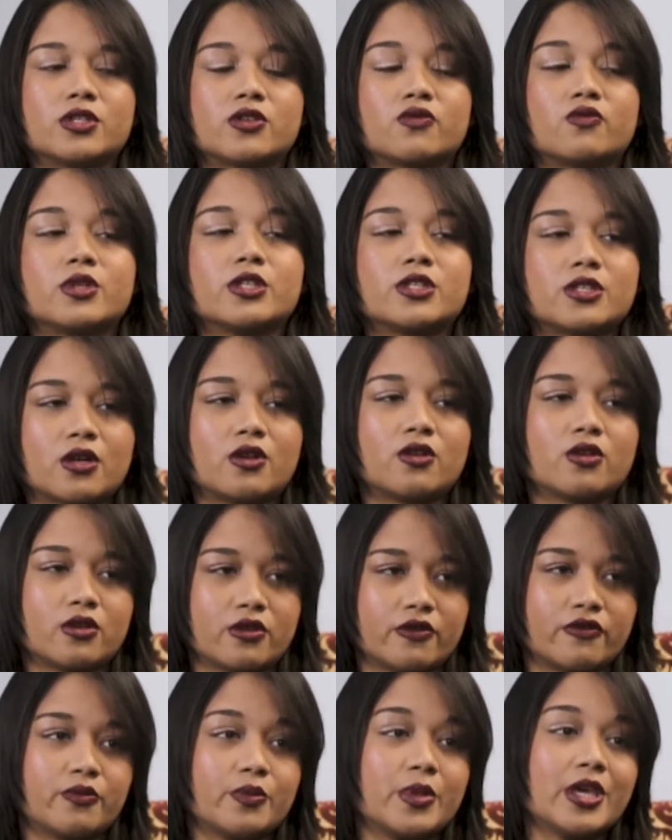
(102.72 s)
result
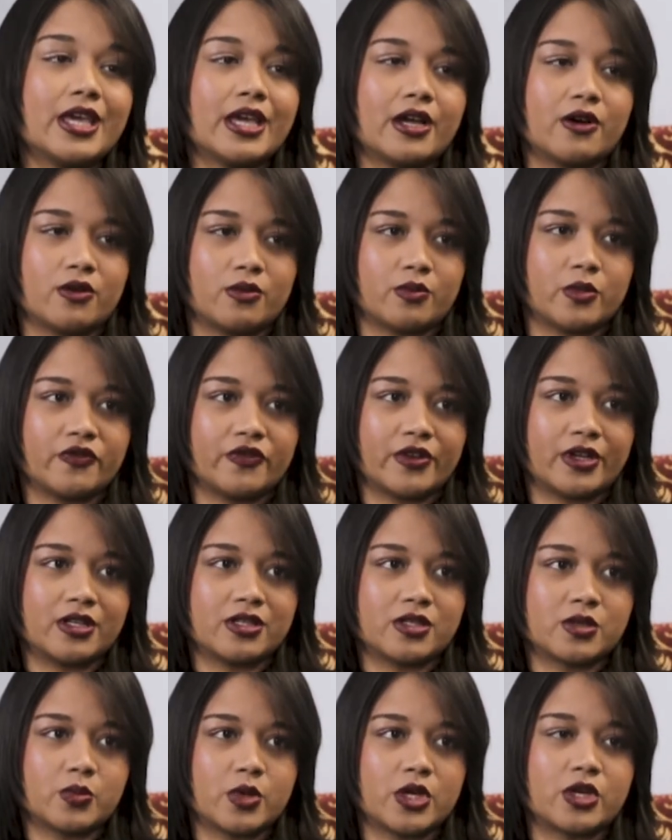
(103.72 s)
of being on
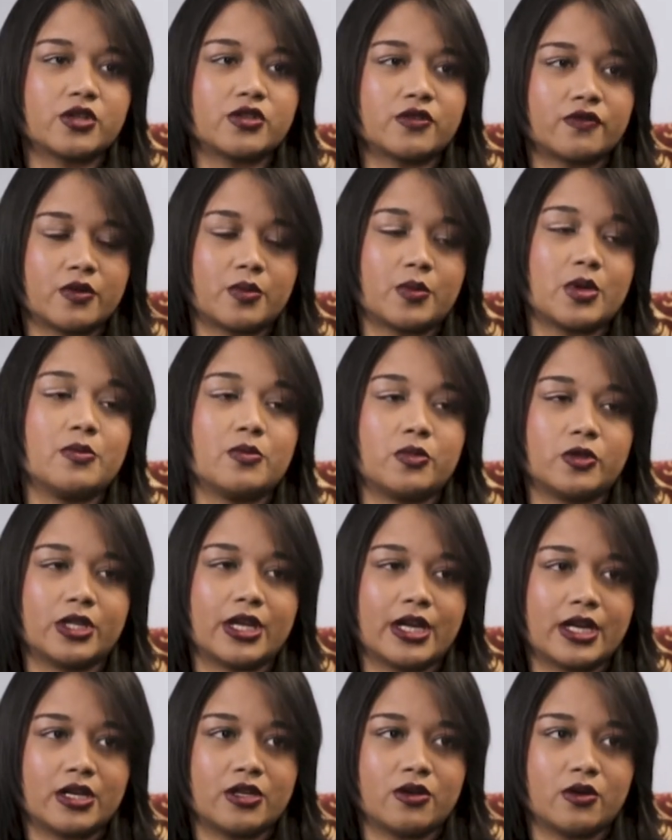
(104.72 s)
Movellas because of the people
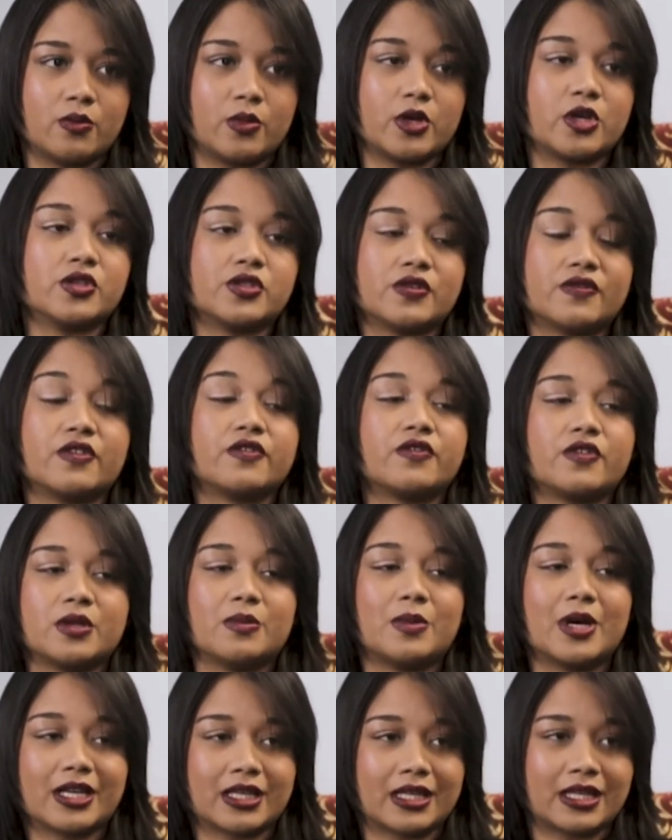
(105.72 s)
that I knew and because of the
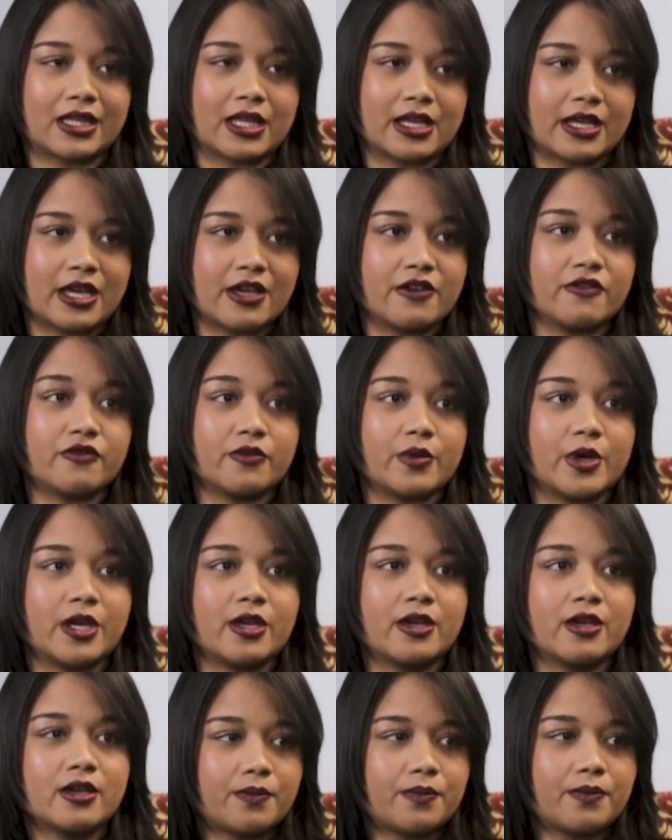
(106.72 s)
feedback that they gave me,
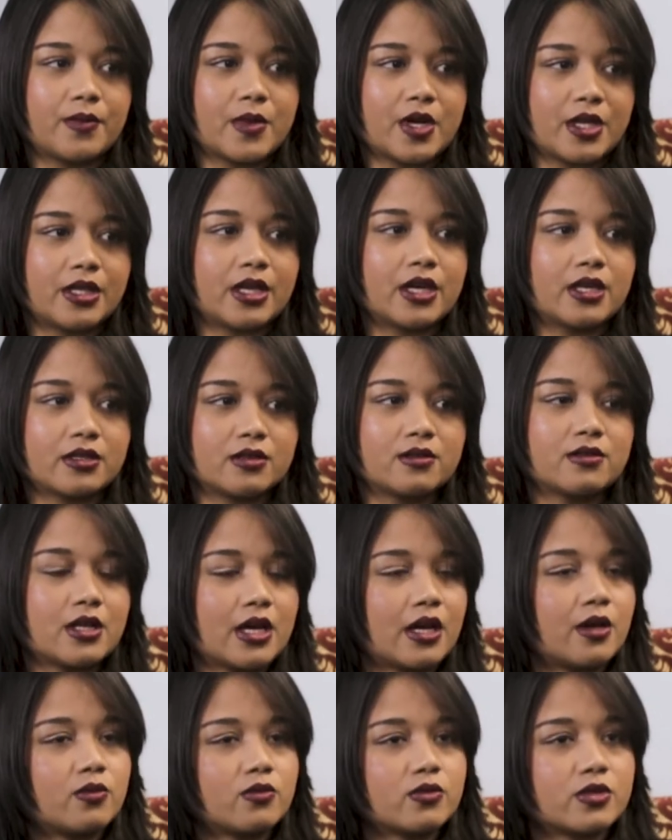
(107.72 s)
and
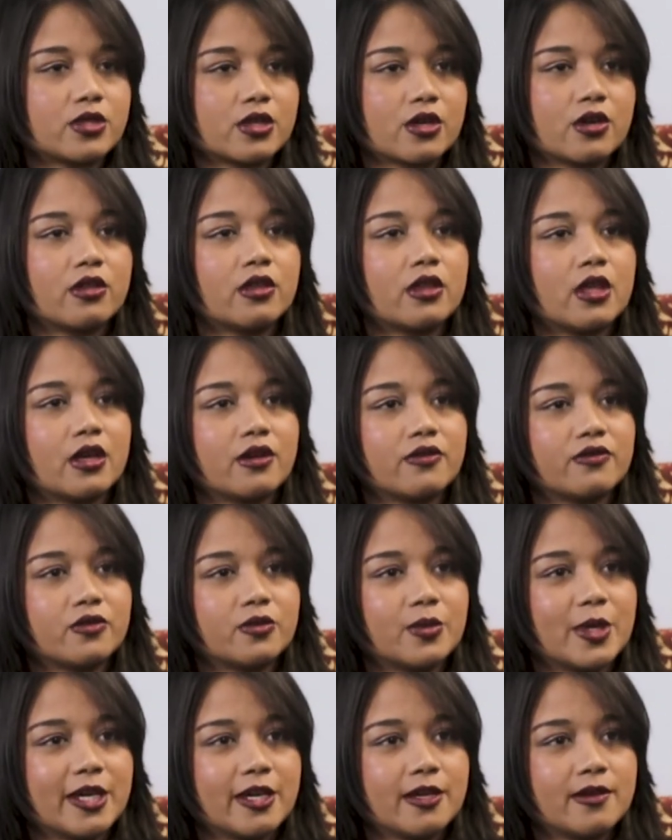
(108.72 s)
that was a good thing
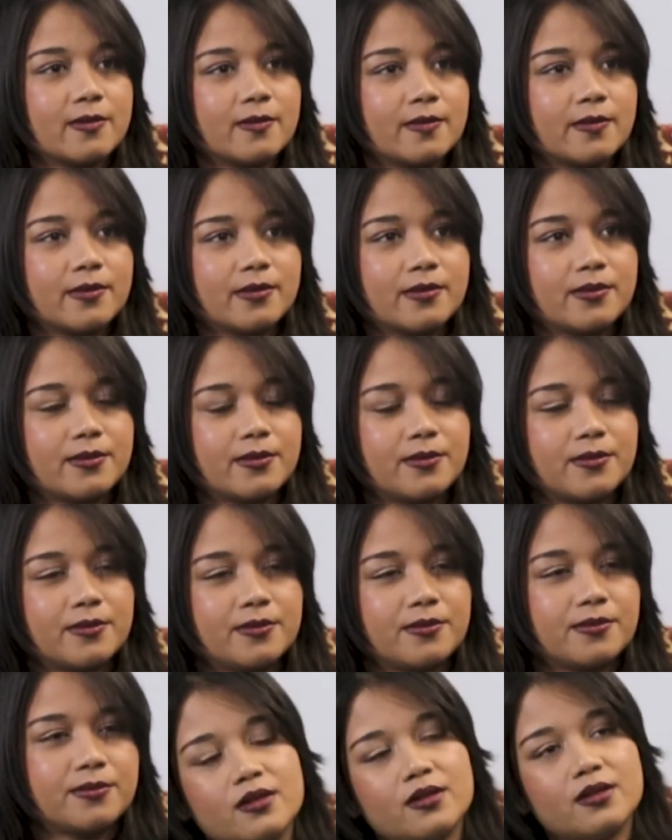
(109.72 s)
for me.
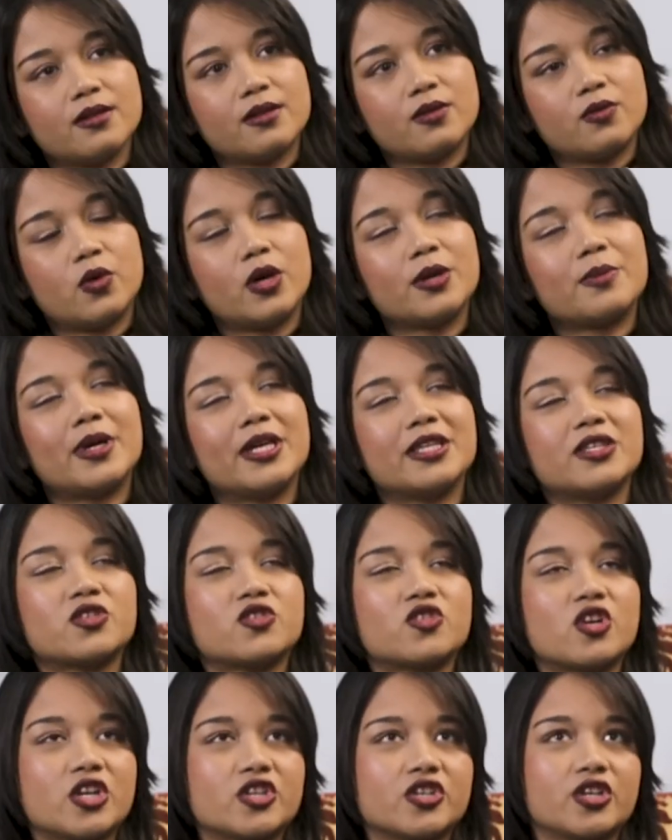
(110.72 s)
One Man's
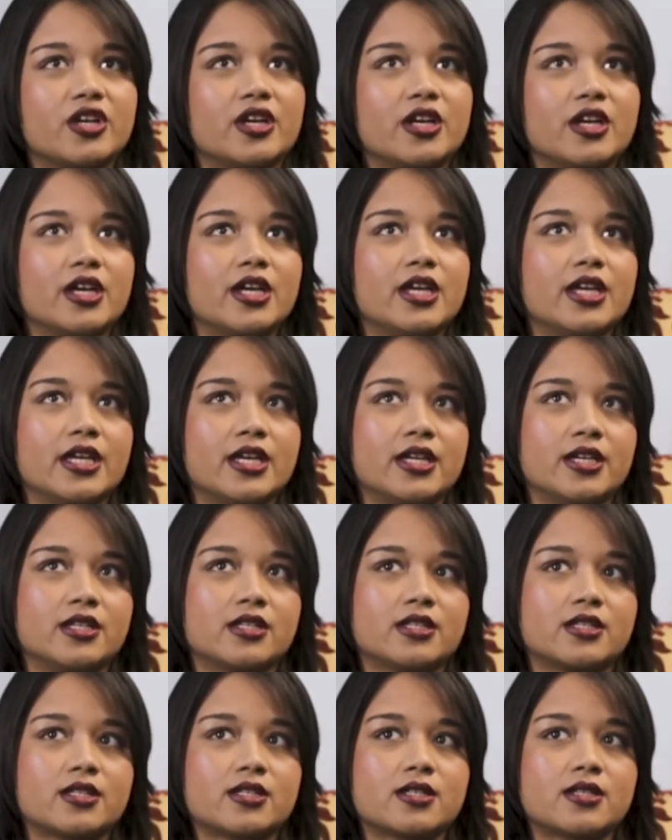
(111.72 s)
Treasure
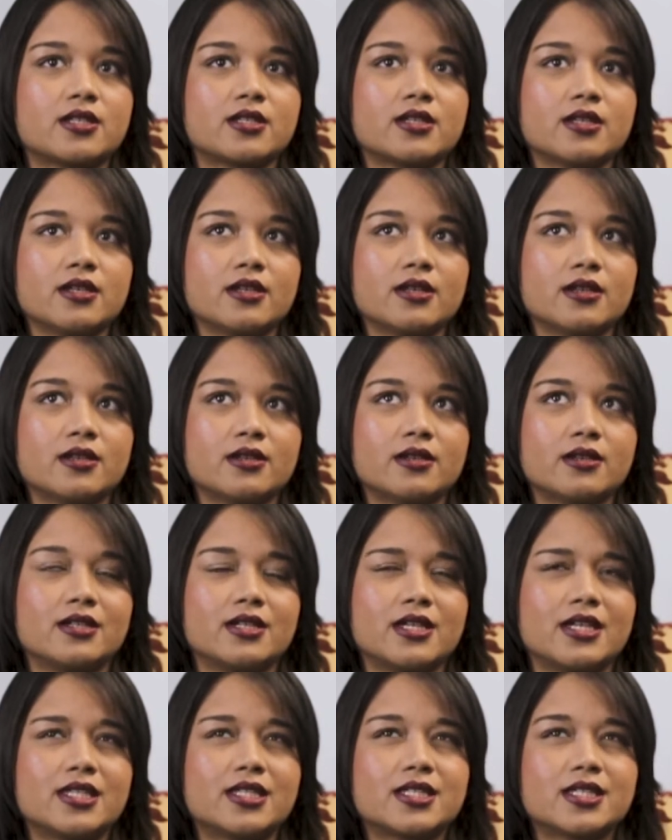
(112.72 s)
is
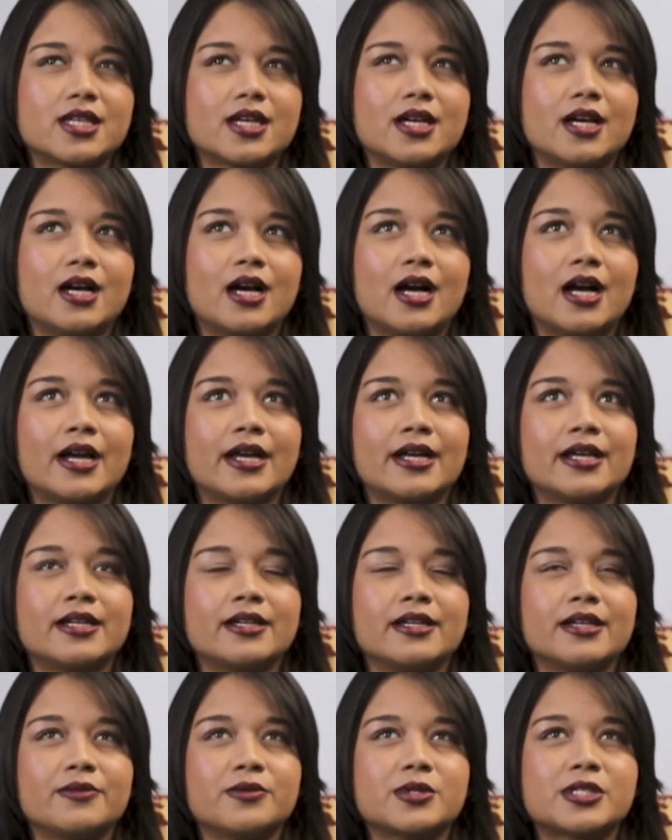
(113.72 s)

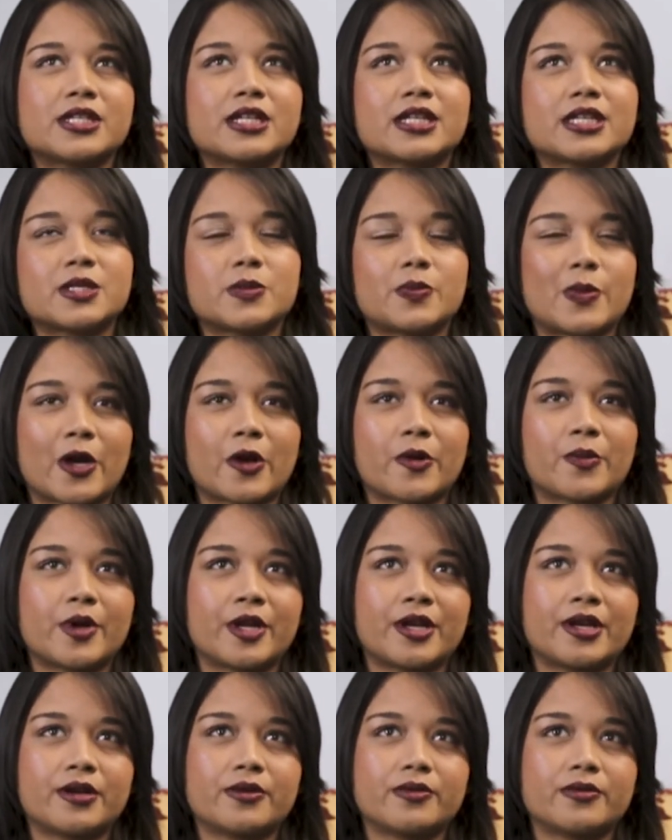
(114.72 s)
it was an
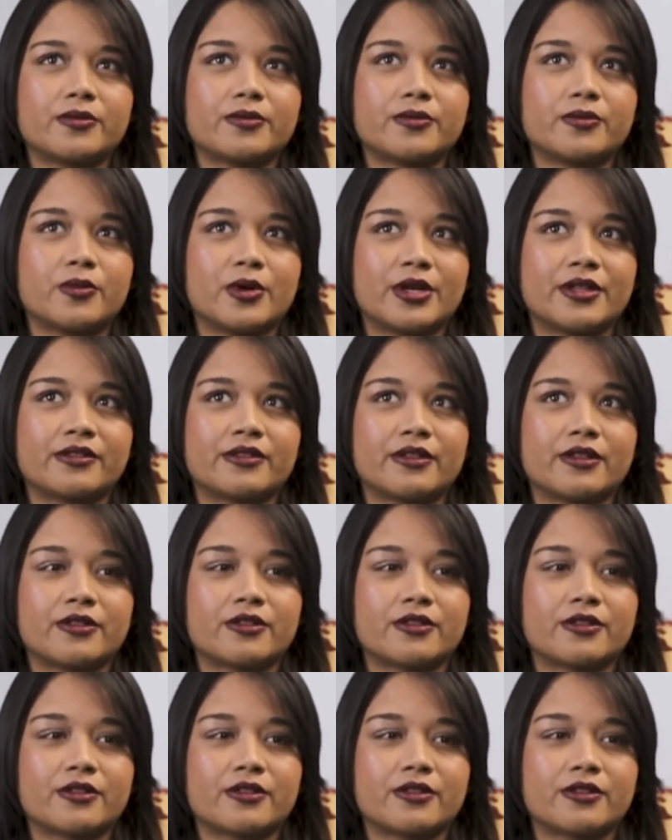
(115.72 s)
experiment with a